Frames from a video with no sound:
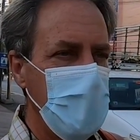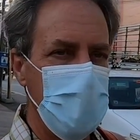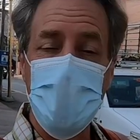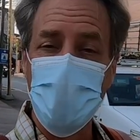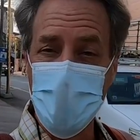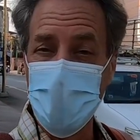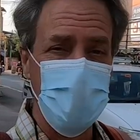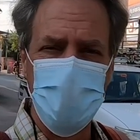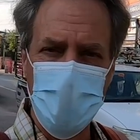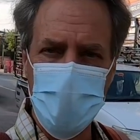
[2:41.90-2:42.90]
And that really
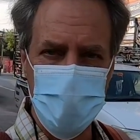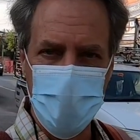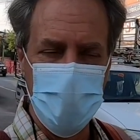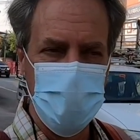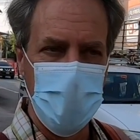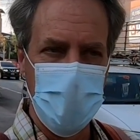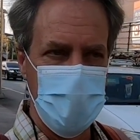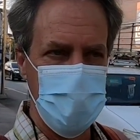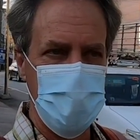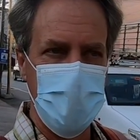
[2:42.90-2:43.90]
confused me
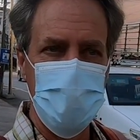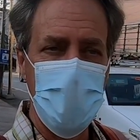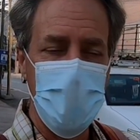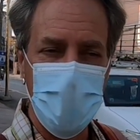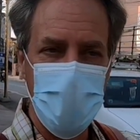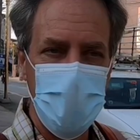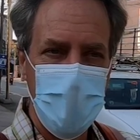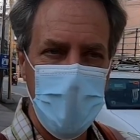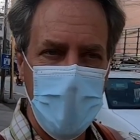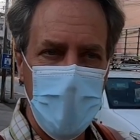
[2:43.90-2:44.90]
because they said,
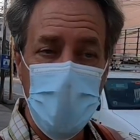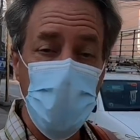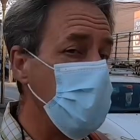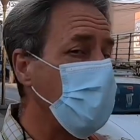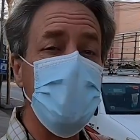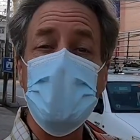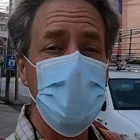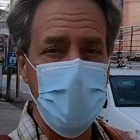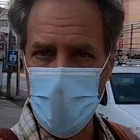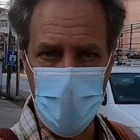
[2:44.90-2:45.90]
you don't
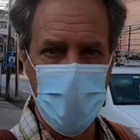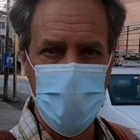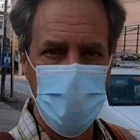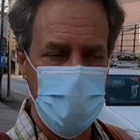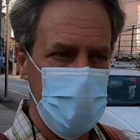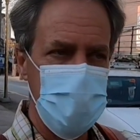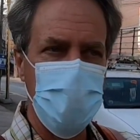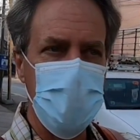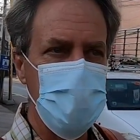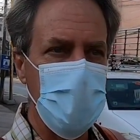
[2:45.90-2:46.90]
need a letter. For this
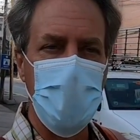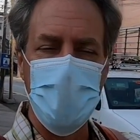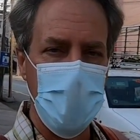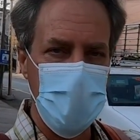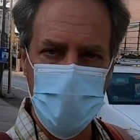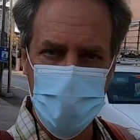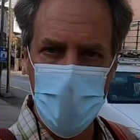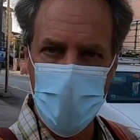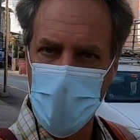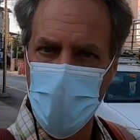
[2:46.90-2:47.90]
visa, a letter is
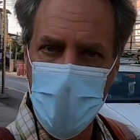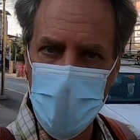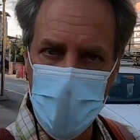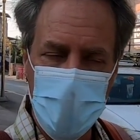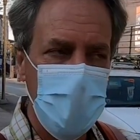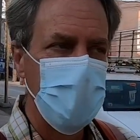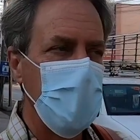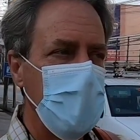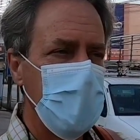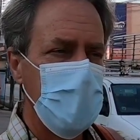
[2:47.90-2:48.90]
not required.
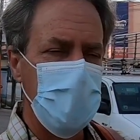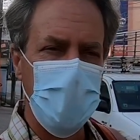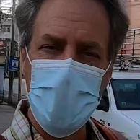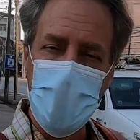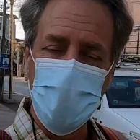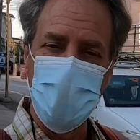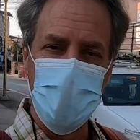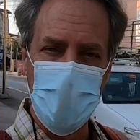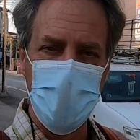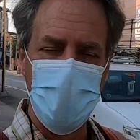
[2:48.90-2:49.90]
But then I have to
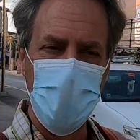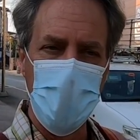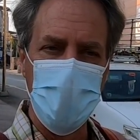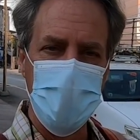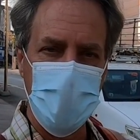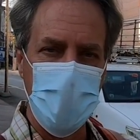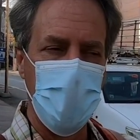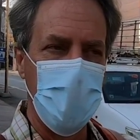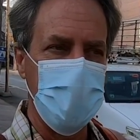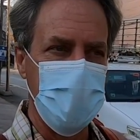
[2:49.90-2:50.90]
fill out a form and tick a
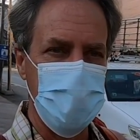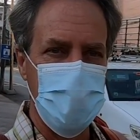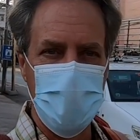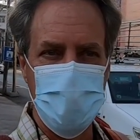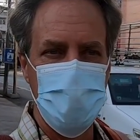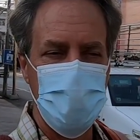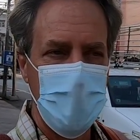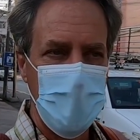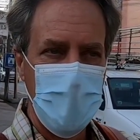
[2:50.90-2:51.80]
box that says,